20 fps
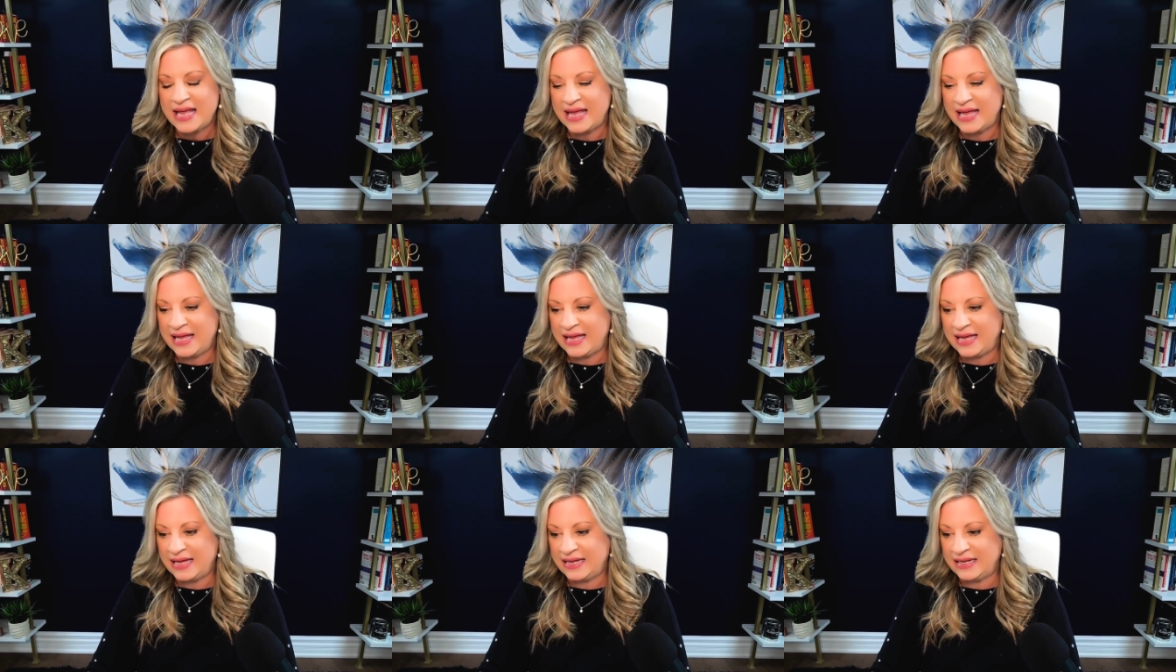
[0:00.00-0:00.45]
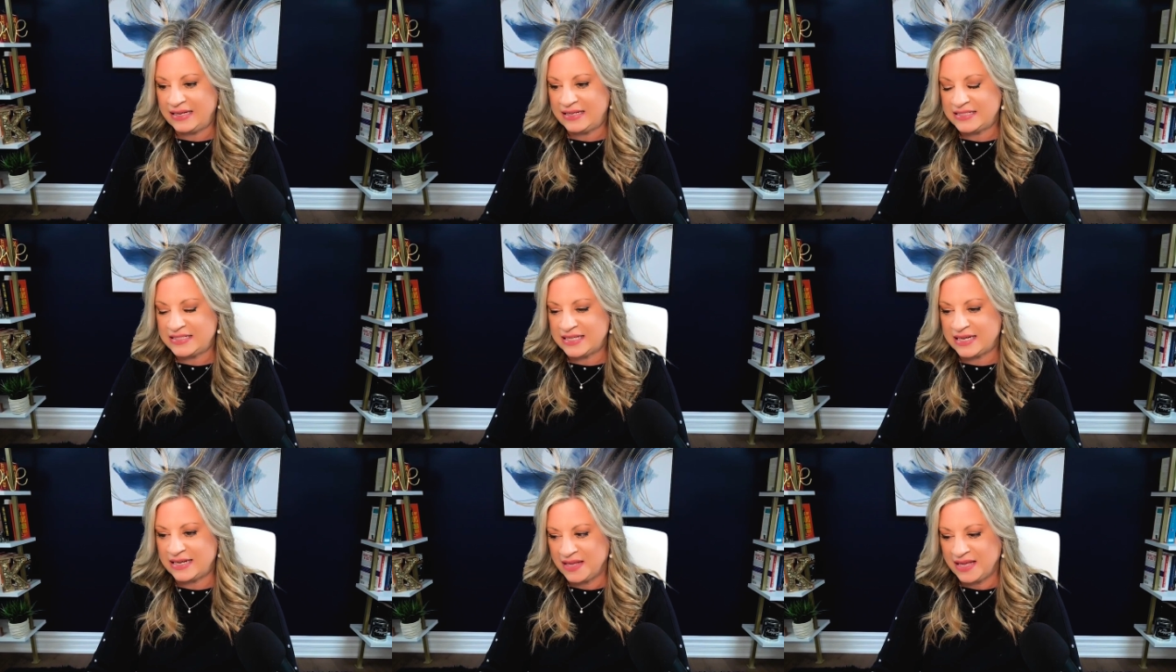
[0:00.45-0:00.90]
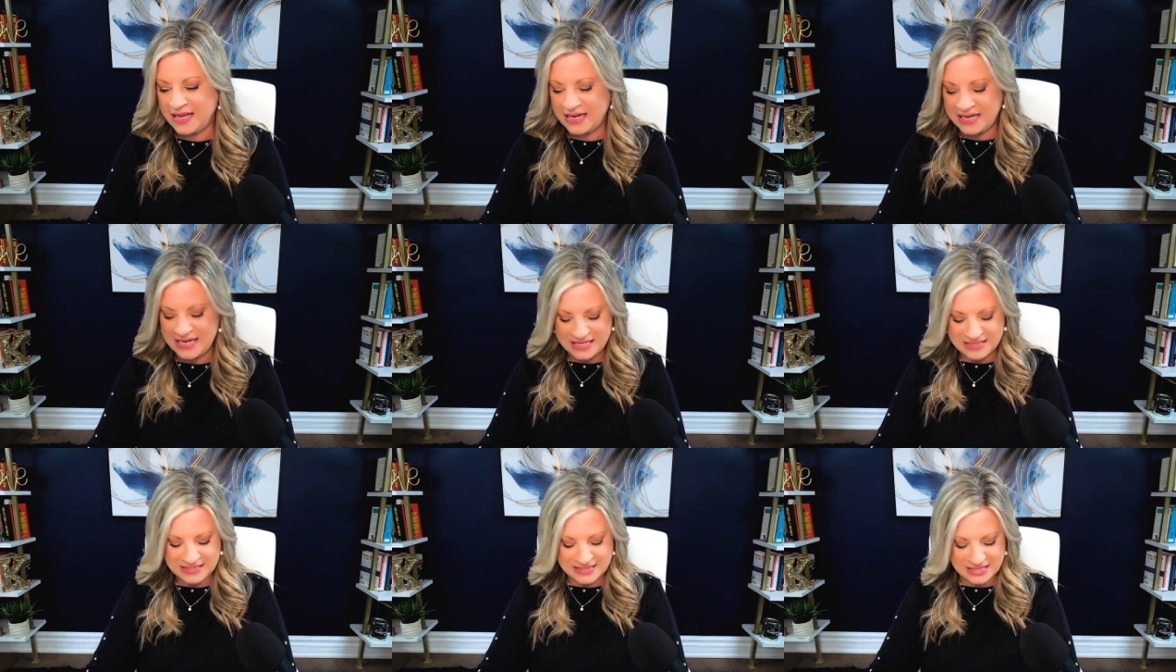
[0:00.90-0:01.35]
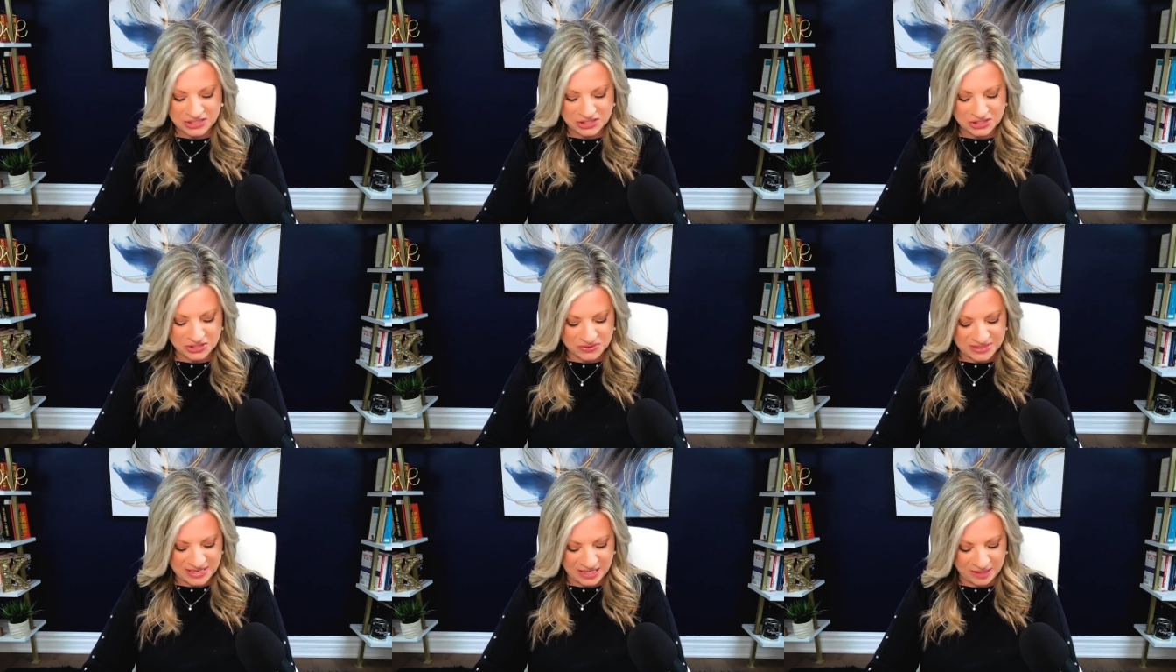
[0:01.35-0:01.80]
And uh, and he said,
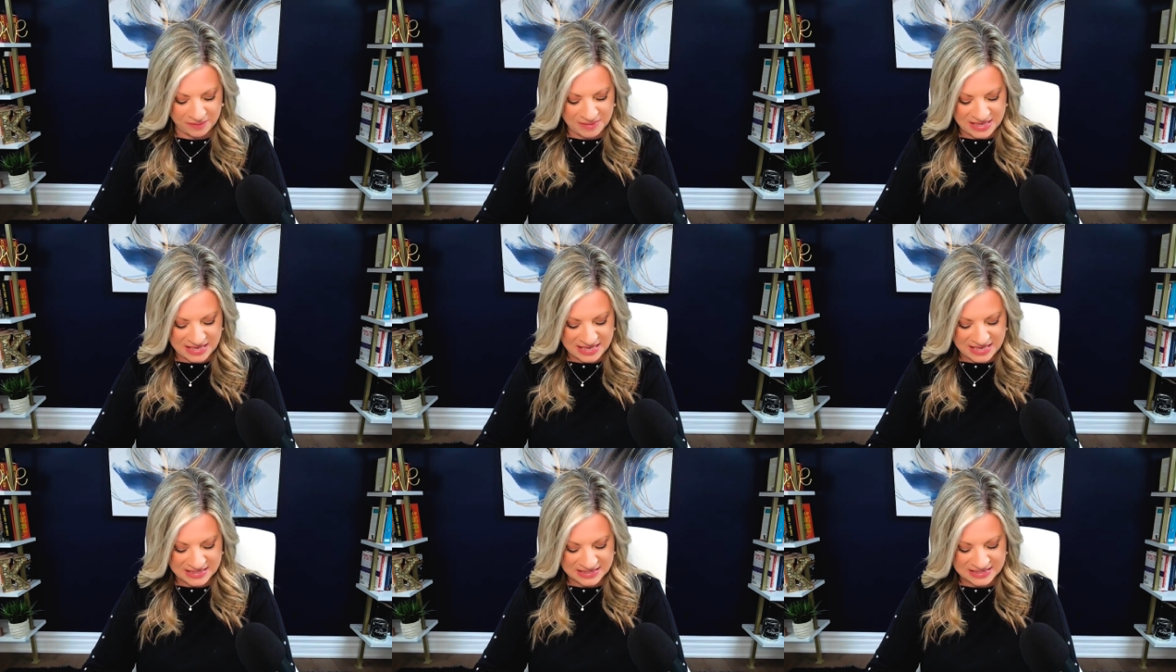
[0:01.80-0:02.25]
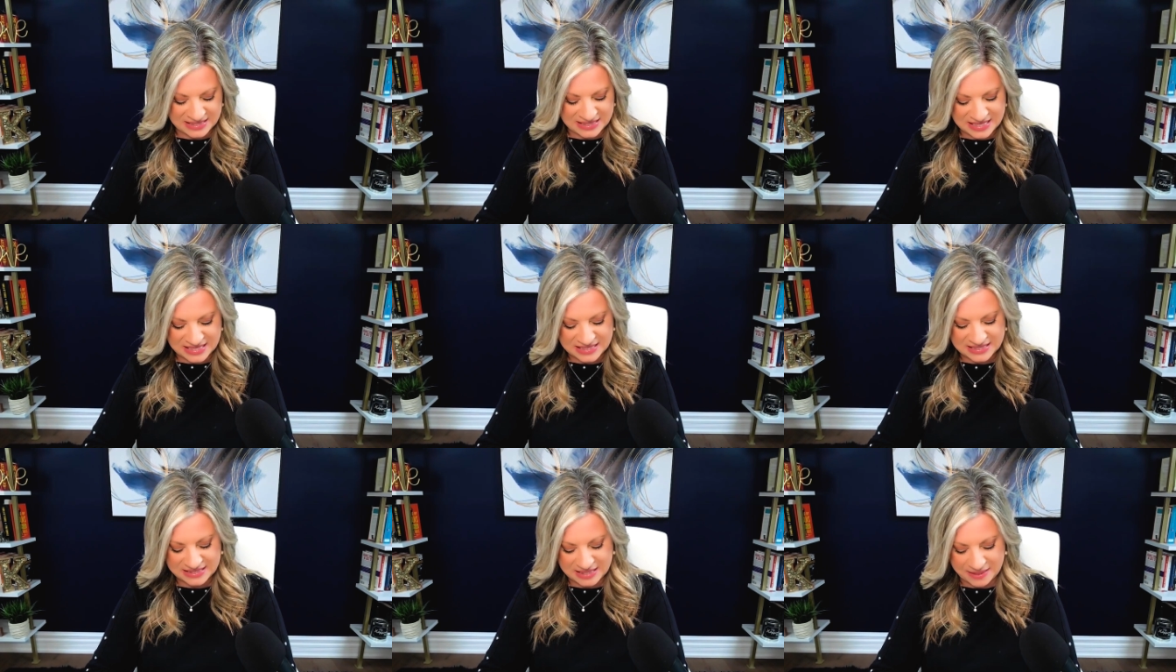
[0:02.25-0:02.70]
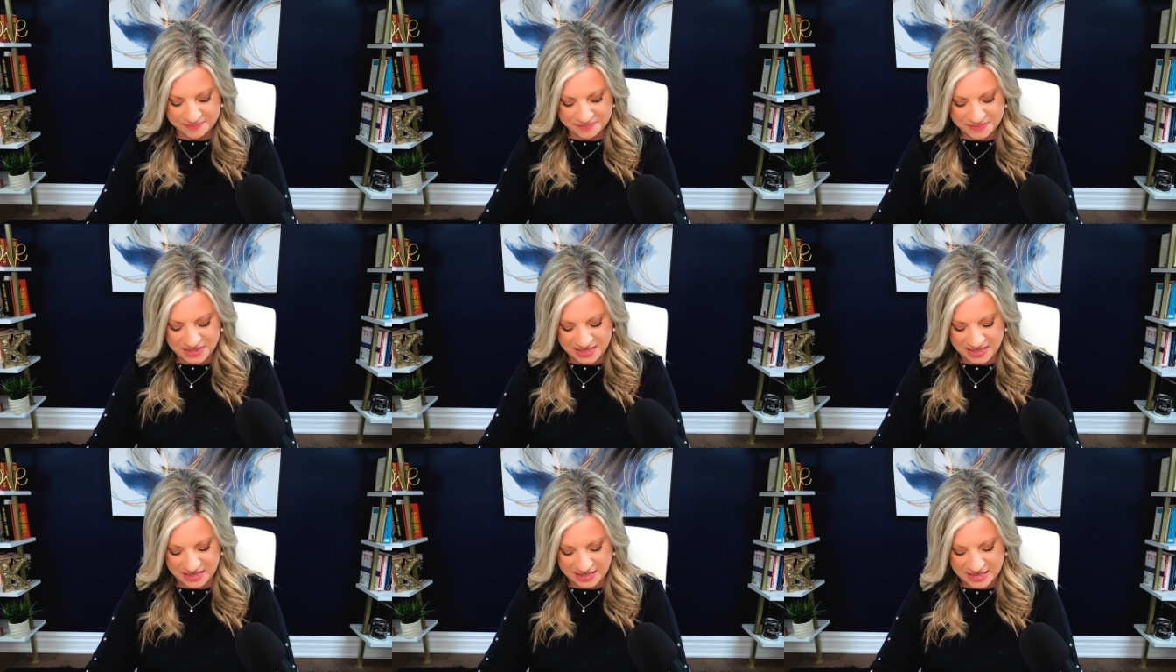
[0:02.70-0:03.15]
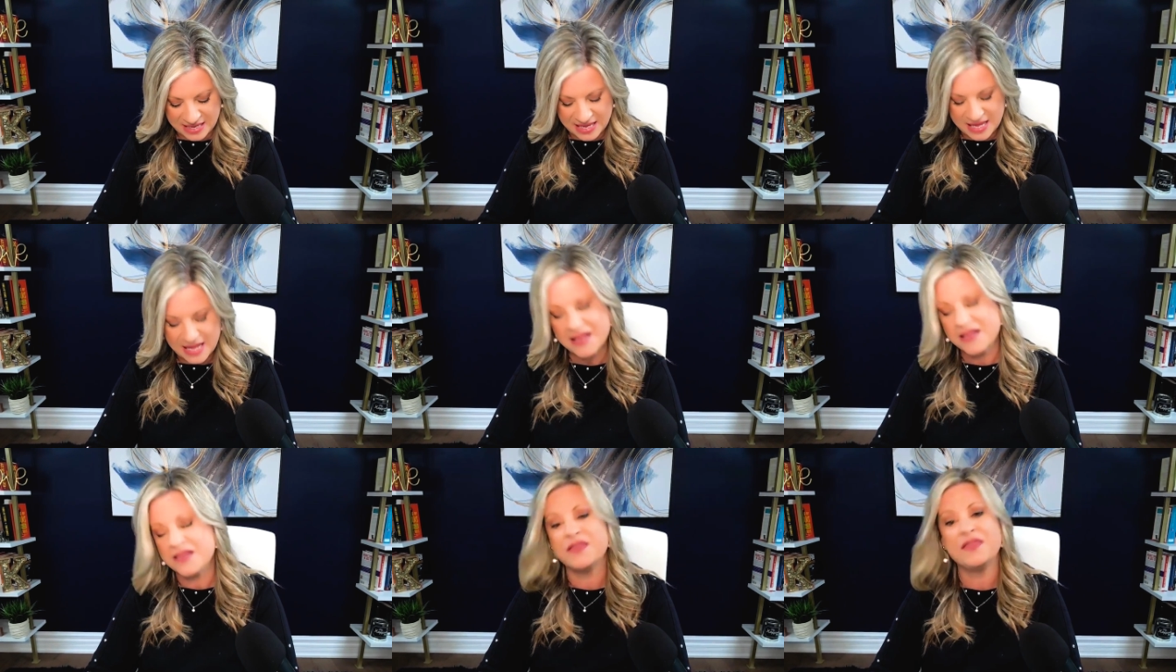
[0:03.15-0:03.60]
"So tell me, is this something
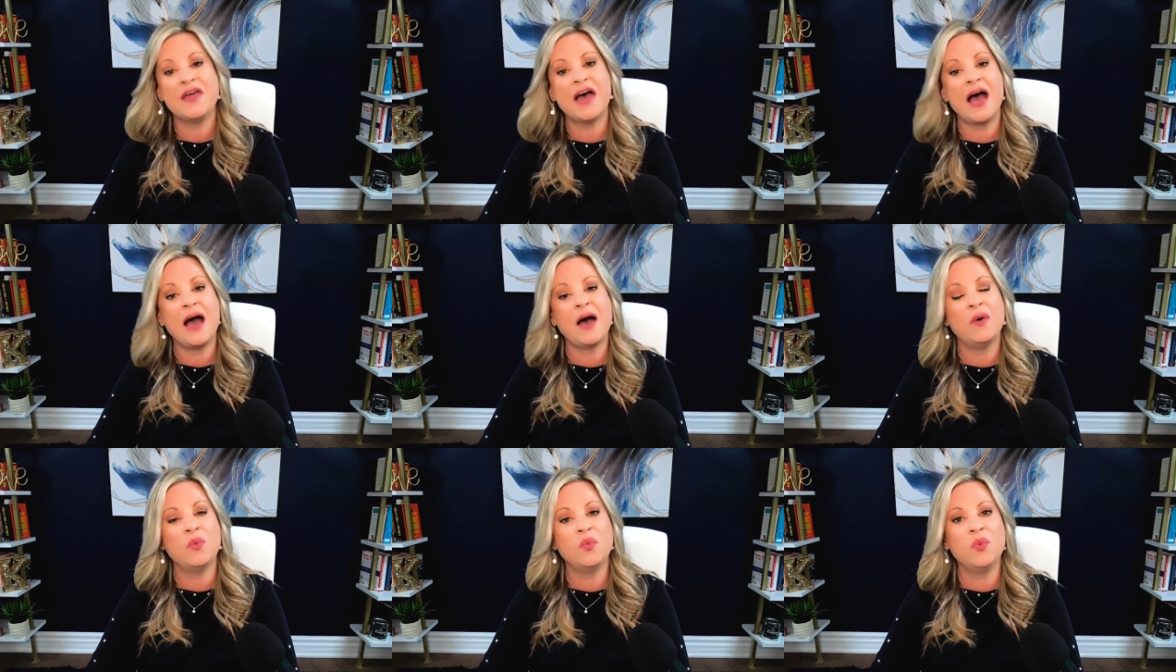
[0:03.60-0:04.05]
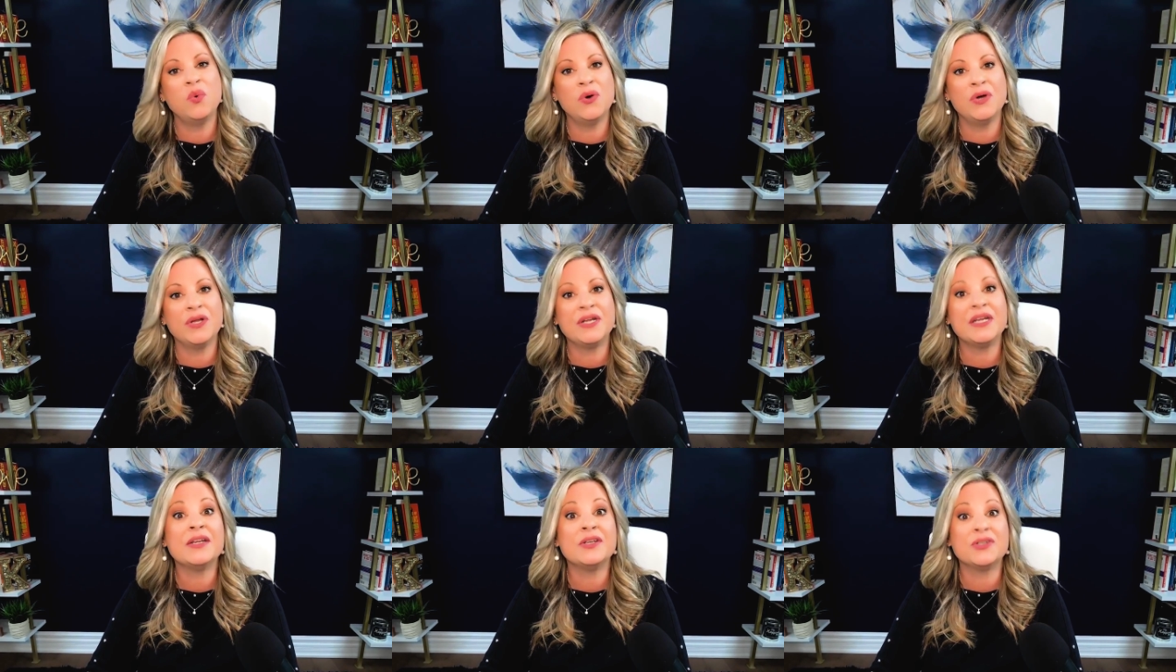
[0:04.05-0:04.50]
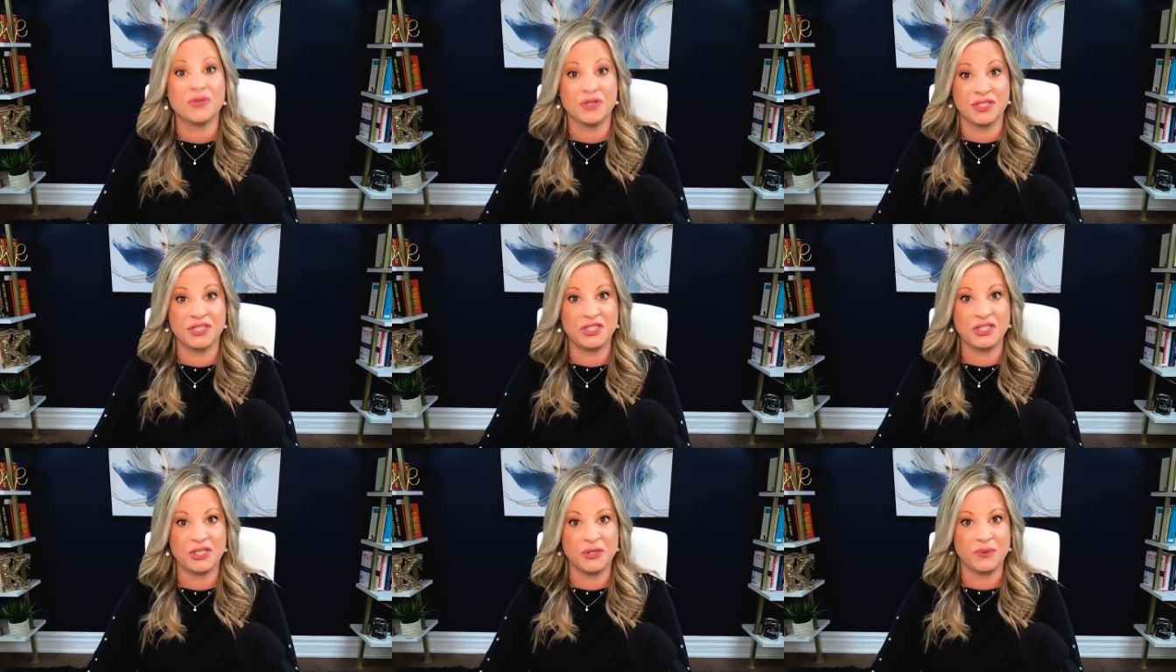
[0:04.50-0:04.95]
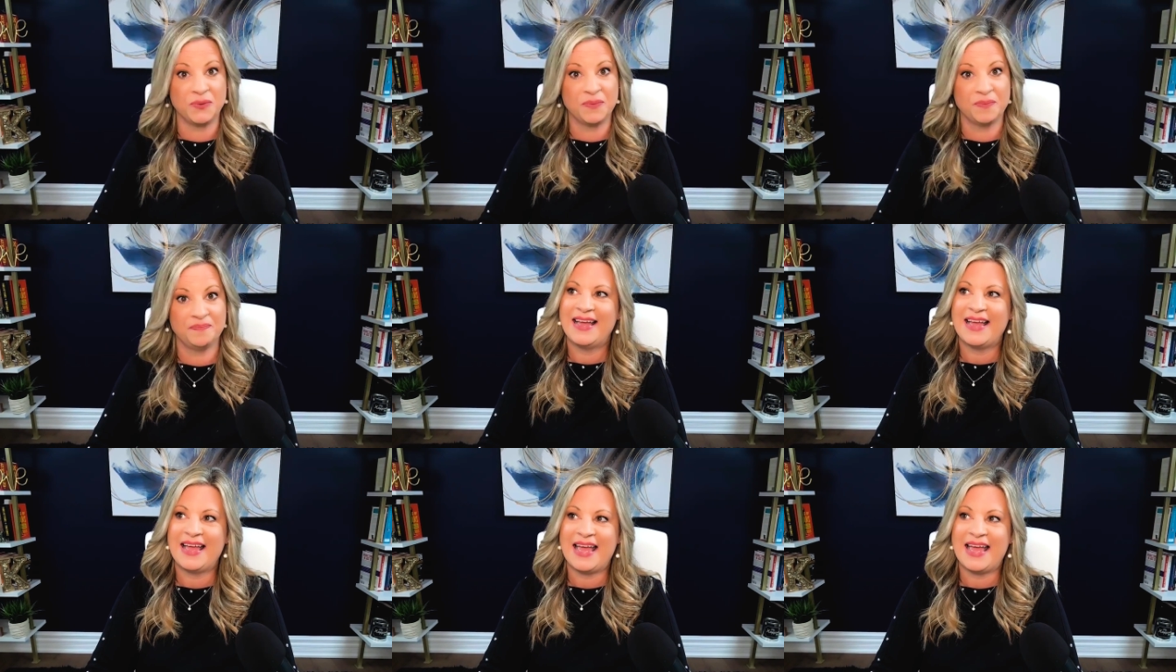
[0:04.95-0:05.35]
that would interest you?"